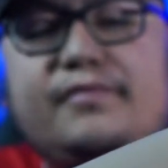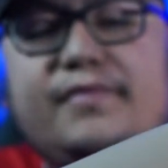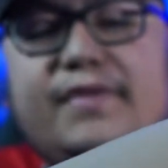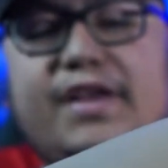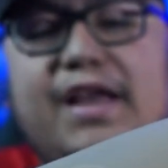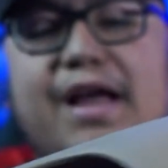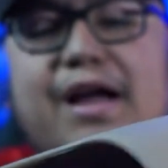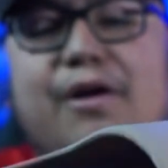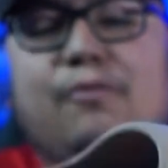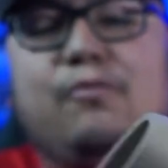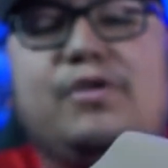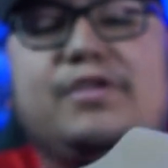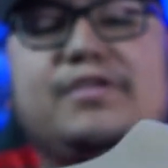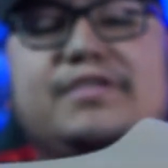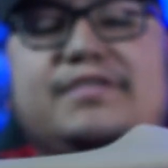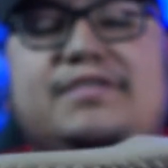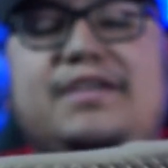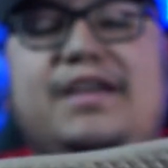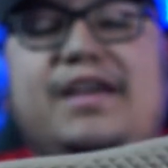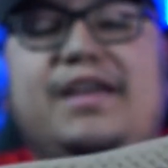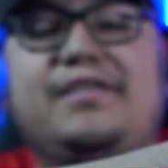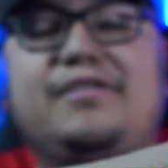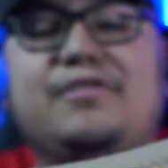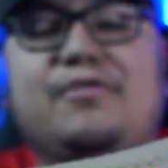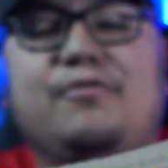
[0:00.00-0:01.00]
I will
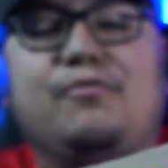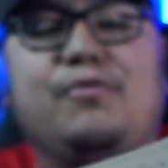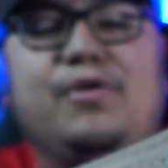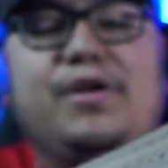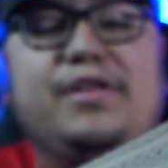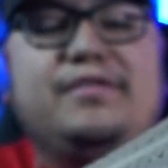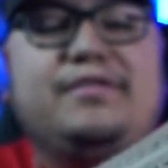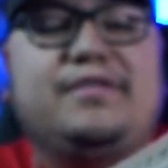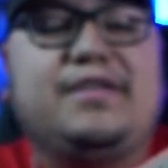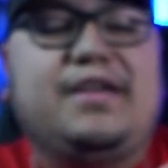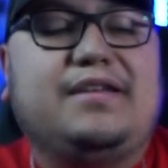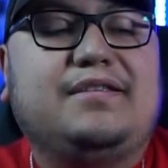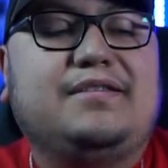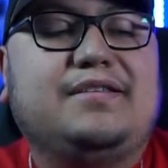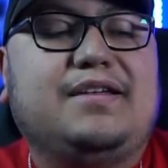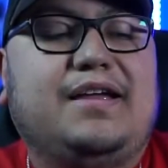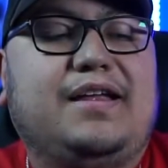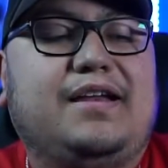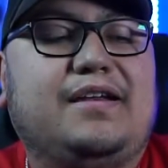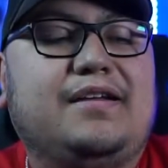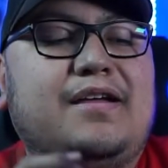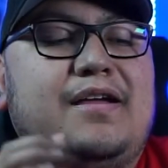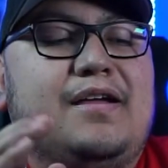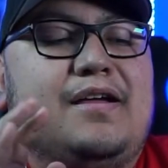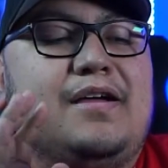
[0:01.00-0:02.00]
say the one thing
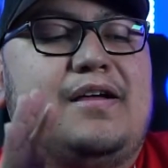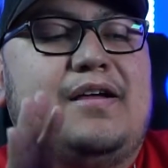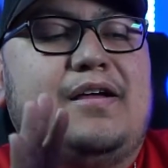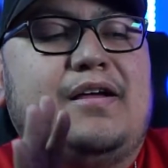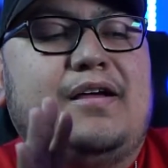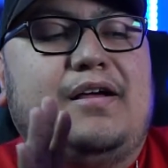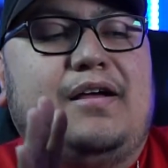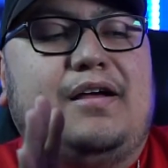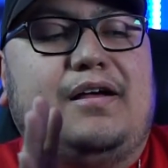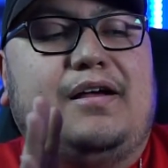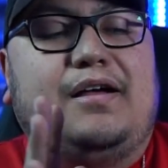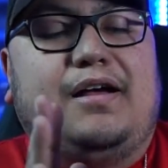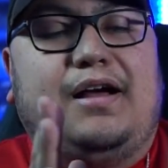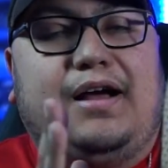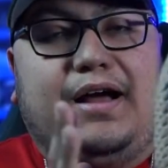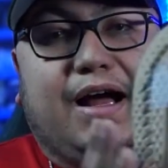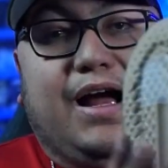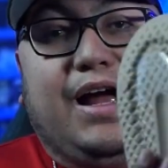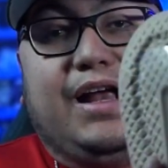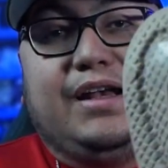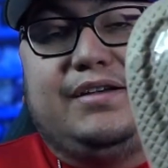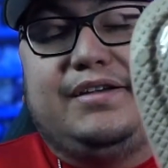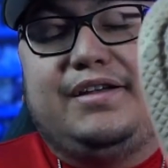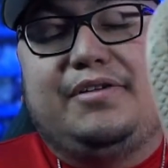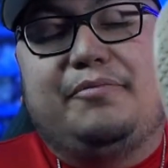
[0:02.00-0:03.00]
that
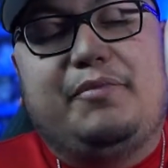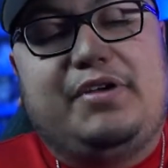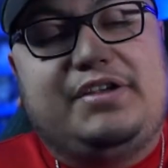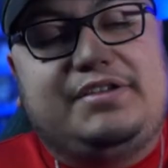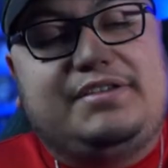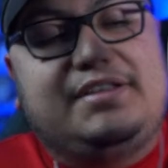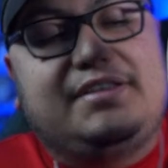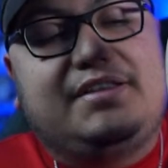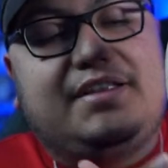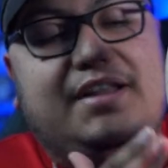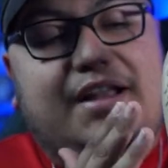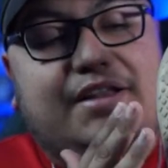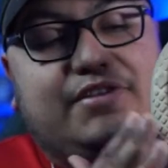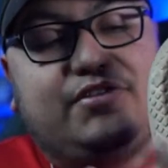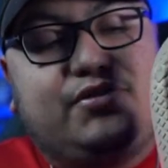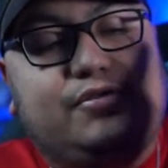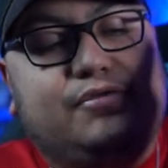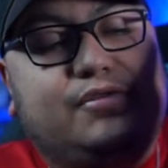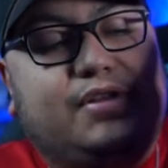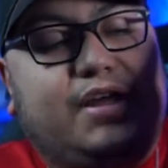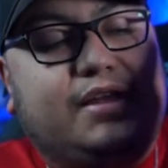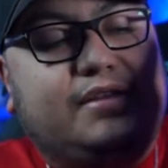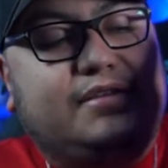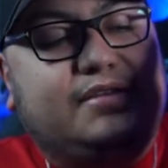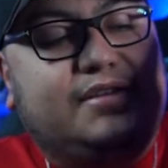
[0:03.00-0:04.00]
I did mention that I
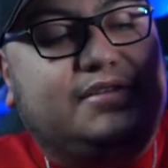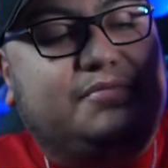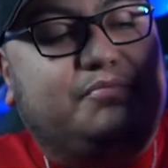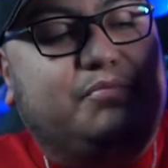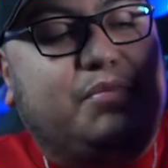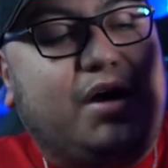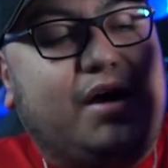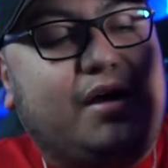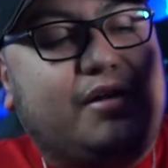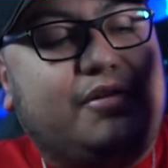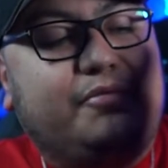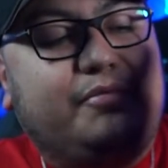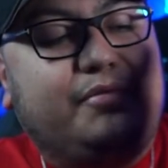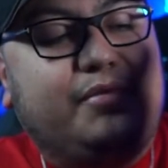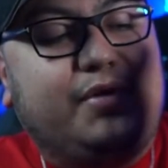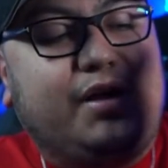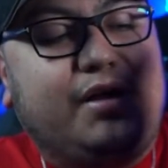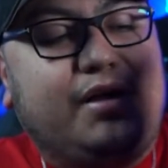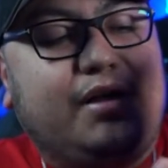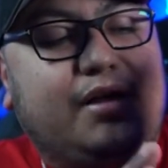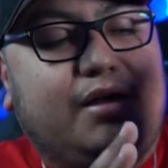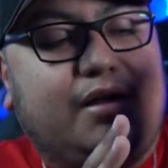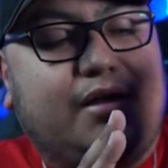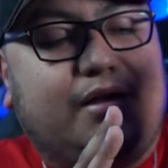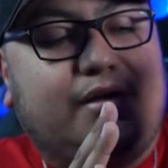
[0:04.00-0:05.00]
do like this bottom
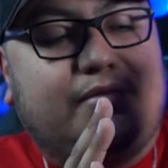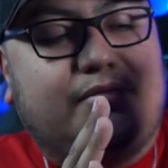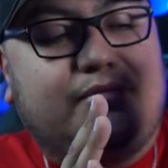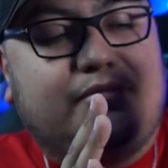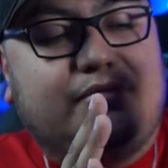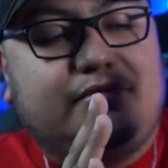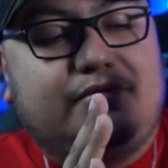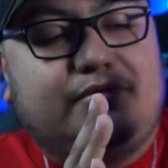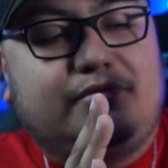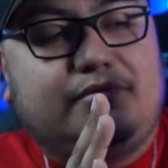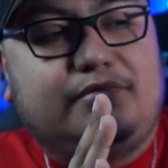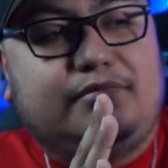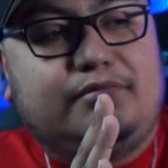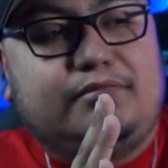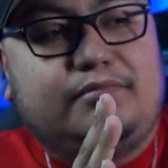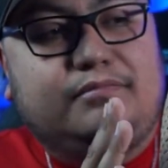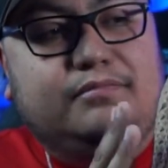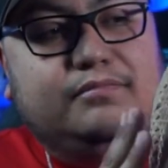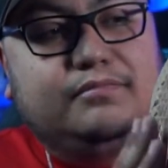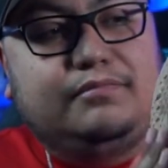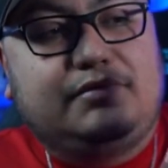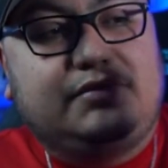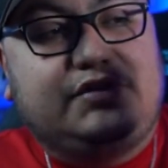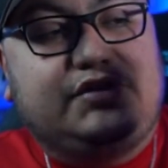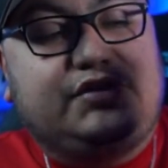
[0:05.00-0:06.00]

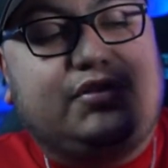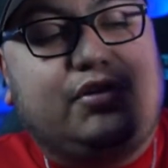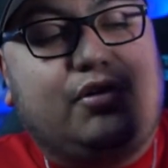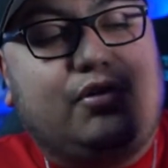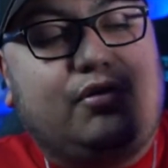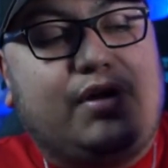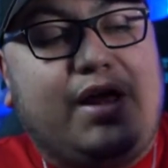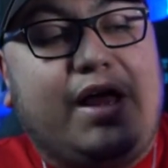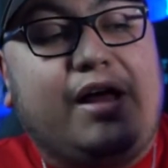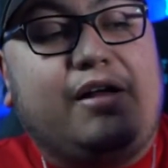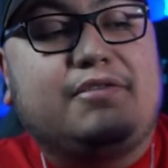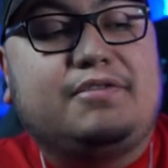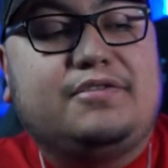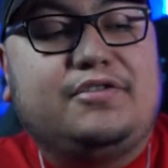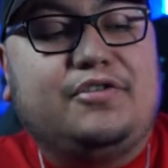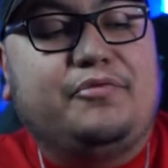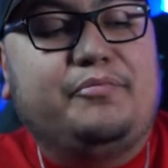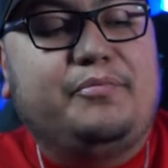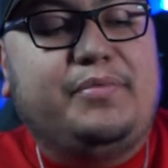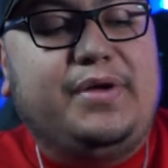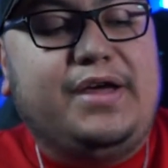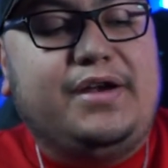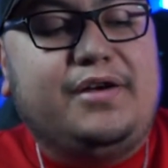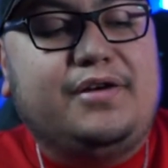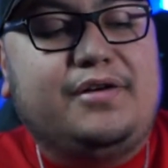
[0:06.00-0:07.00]

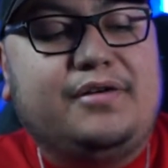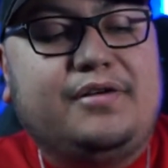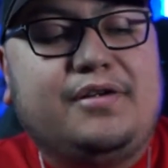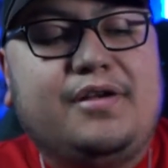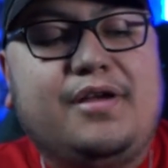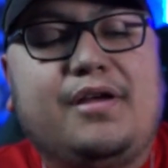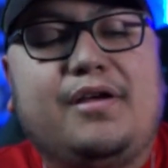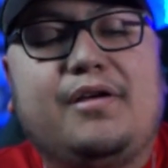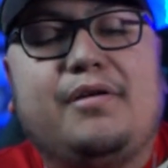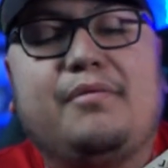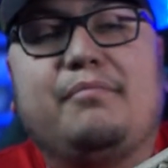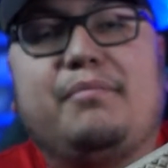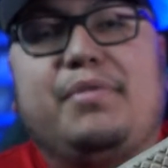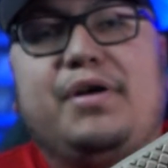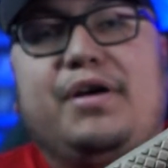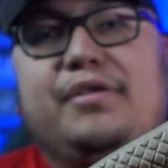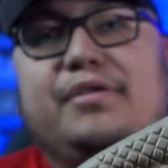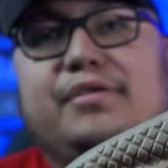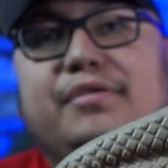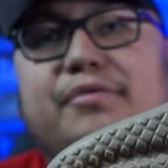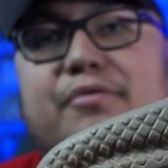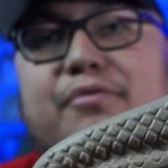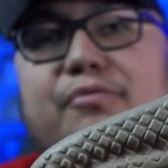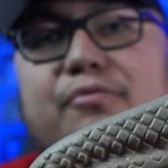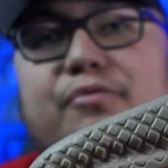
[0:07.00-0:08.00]
outsole better.
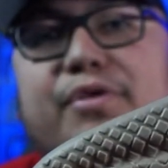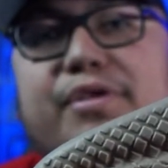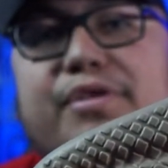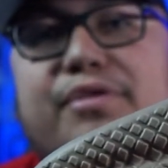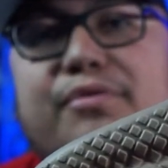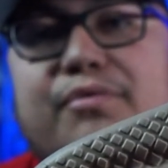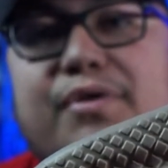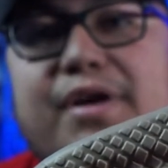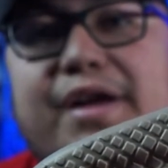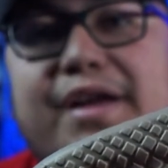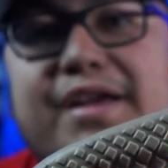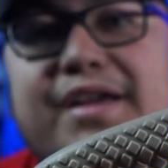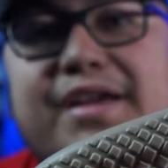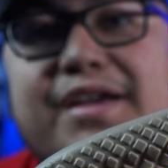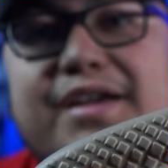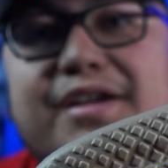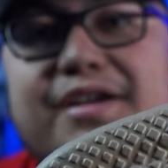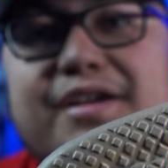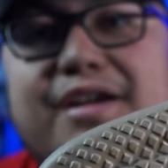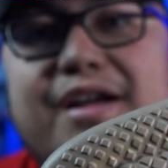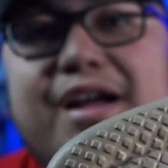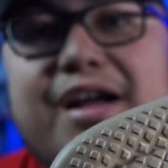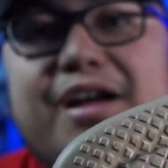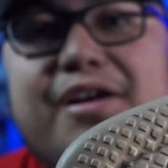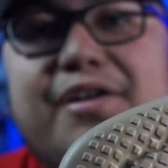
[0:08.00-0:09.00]
But with right
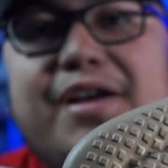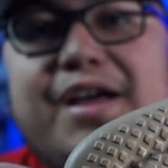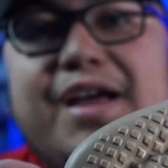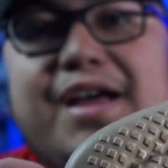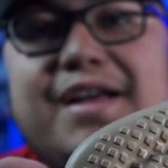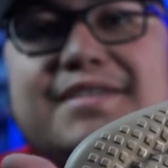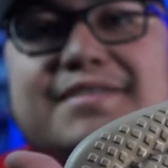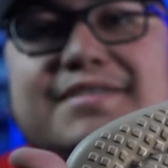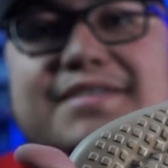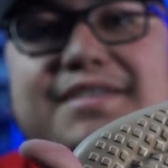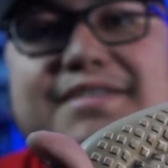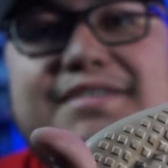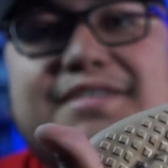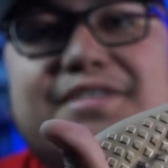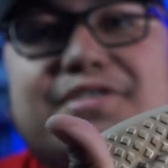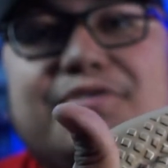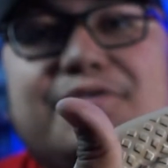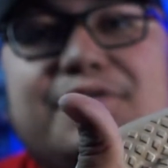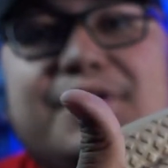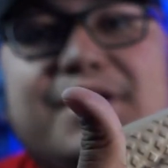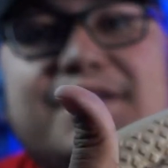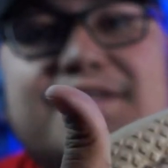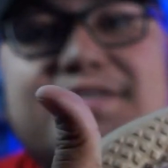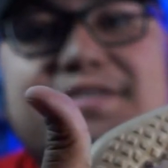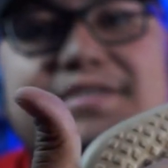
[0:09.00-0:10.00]
here, how it has this
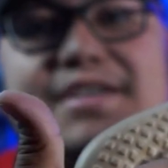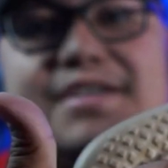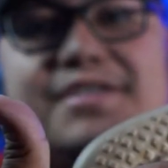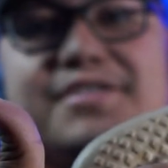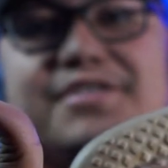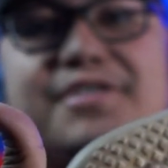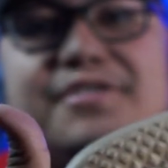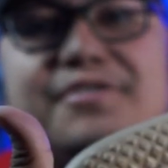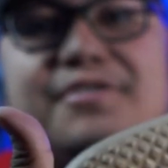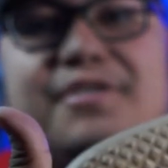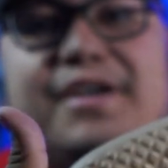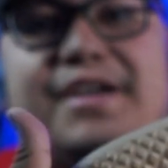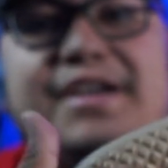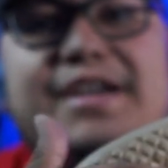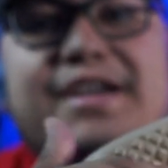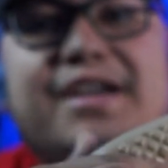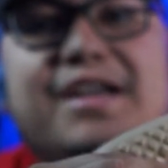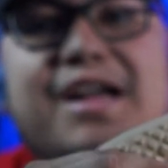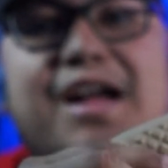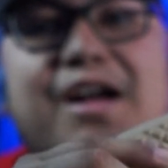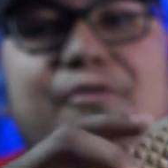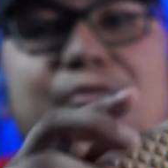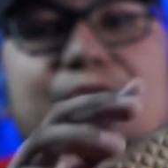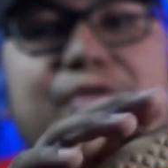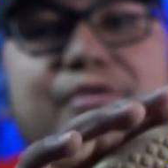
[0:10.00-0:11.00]
little indentation right
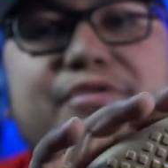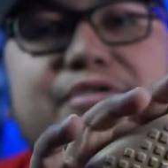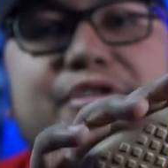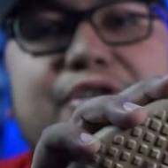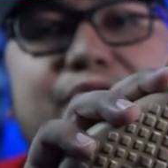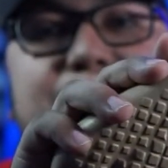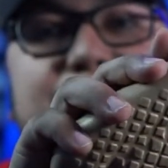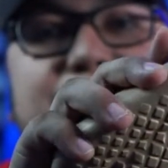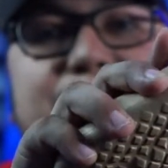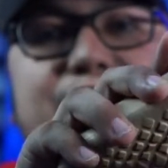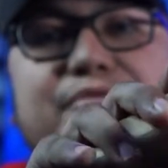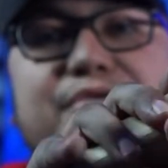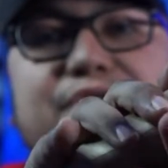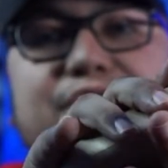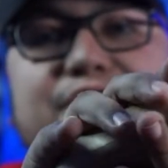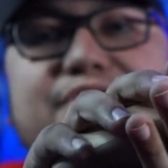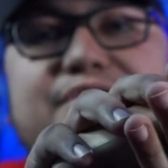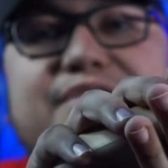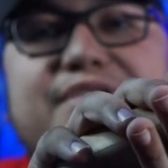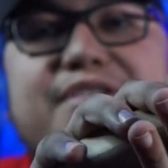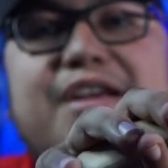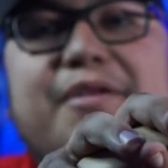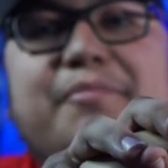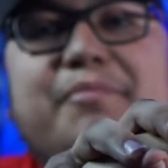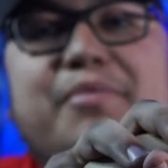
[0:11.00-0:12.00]
here, I will notice when you
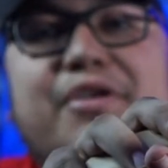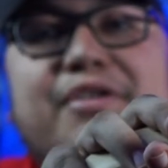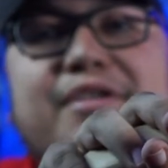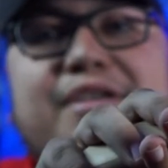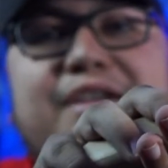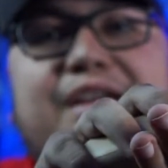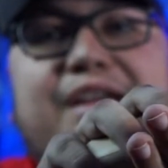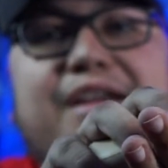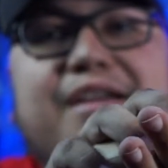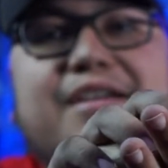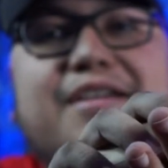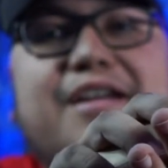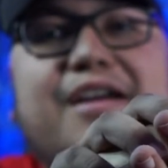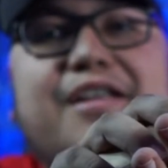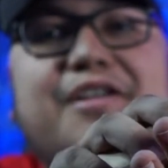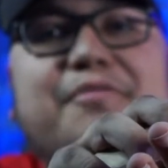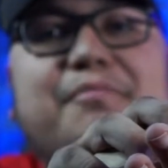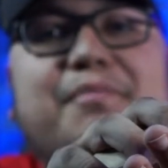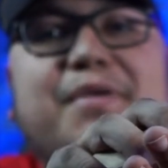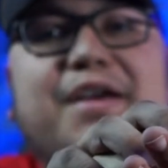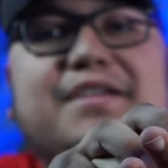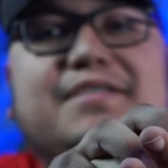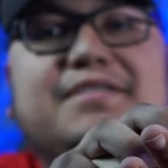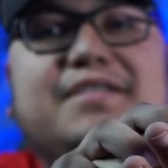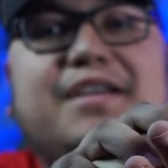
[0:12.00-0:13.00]
step on it, it kind of
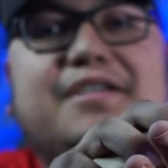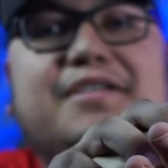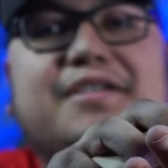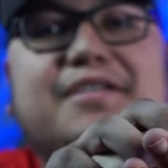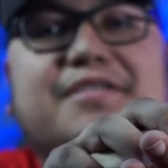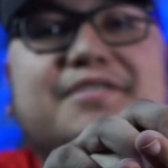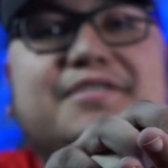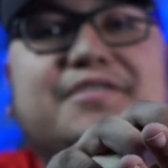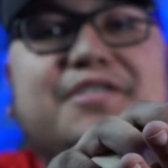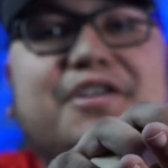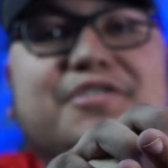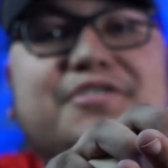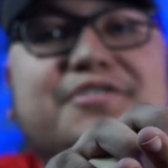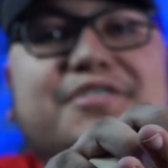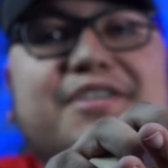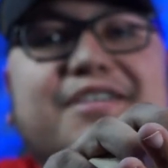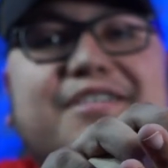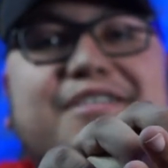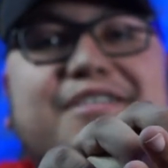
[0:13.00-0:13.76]
makes like a suction